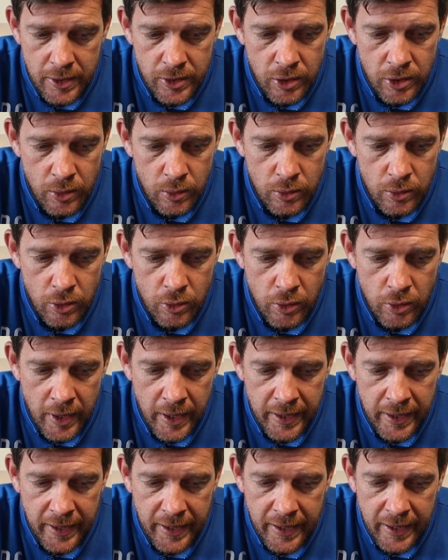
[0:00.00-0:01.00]
to
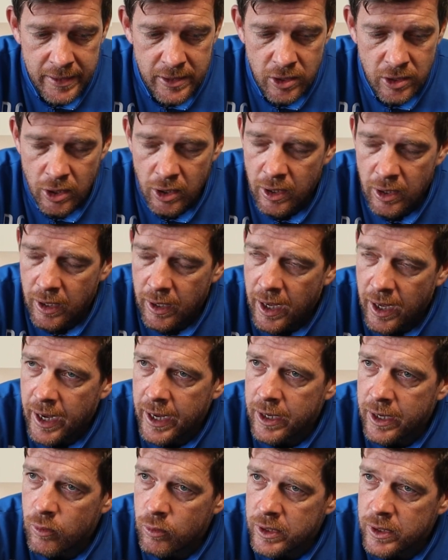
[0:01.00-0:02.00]
try and get to the
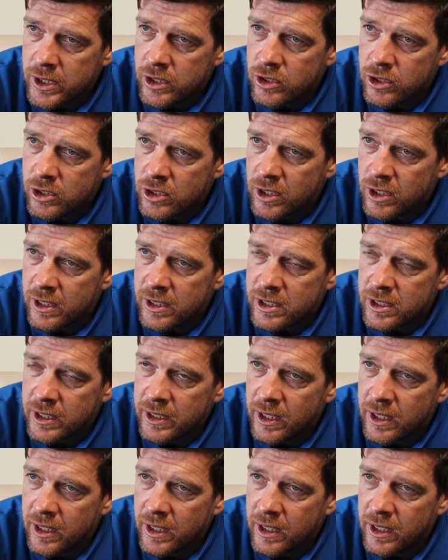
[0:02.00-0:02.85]
higher reaches of this